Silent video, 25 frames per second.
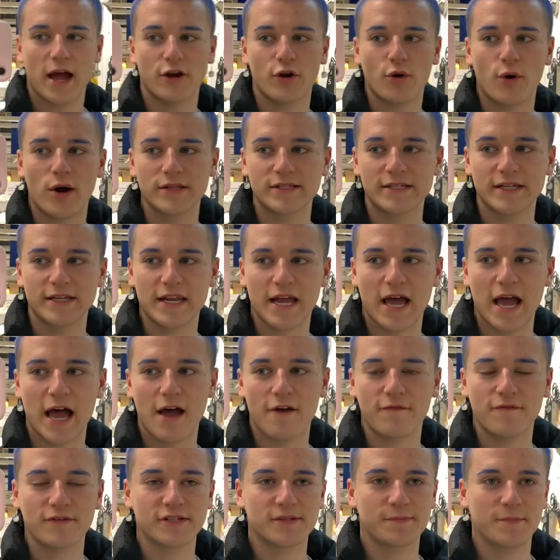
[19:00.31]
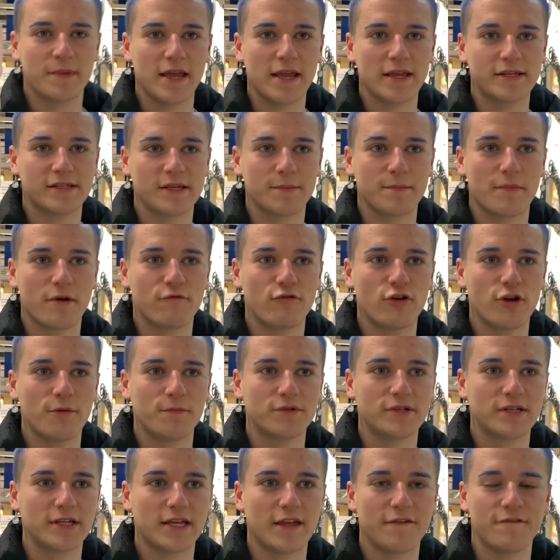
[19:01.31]
I know I didn't have a space in my
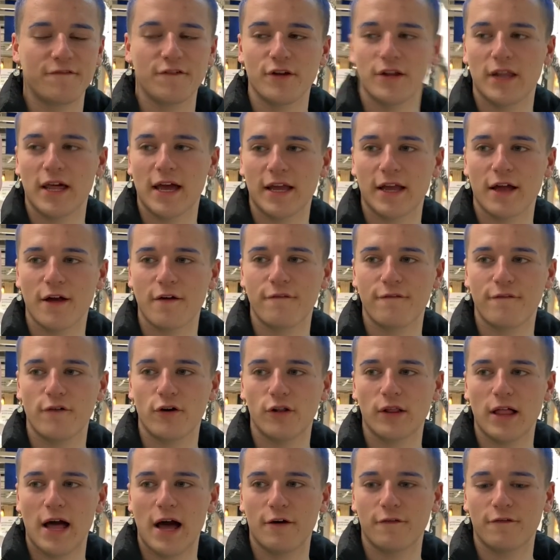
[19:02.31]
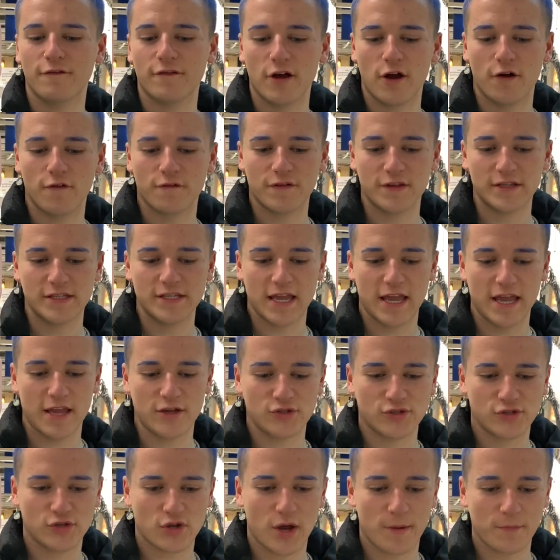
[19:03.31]
room to give you like a full outfit of the day,
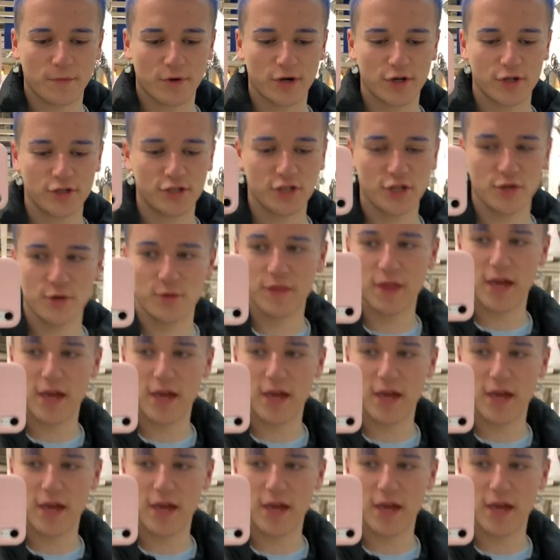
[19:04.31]
so I'm gonna do